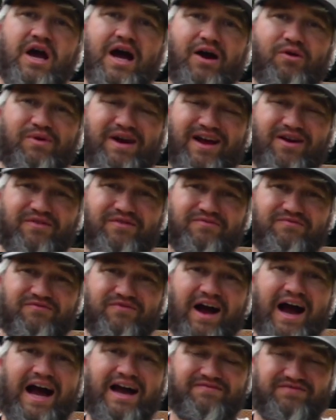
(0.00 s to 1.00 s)
around
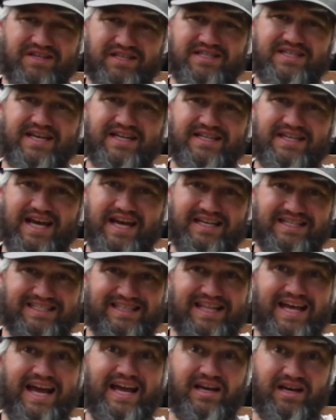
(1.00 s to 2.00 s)
5 to 10 days
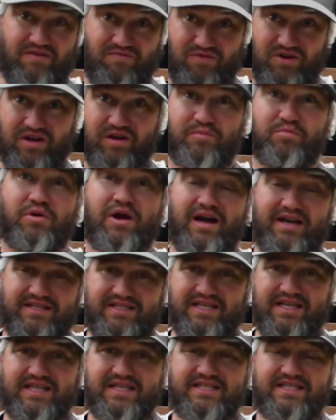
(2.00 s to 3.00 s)
late, and we're going to probably
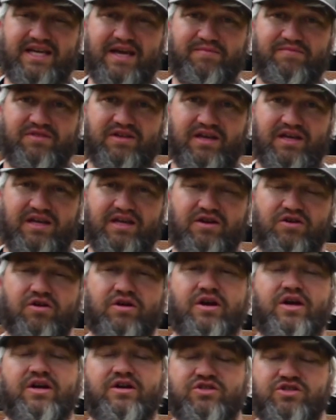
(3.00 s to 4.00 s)
see the same thing here.
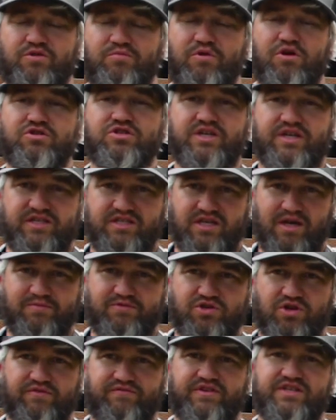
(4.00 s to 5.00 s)
So mostly a
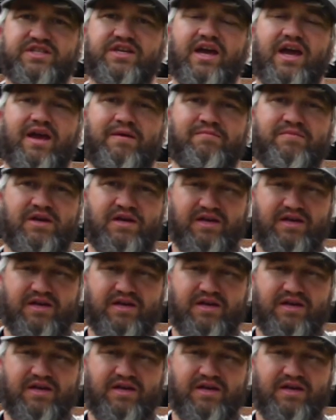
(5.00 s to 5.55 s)
subsurface game,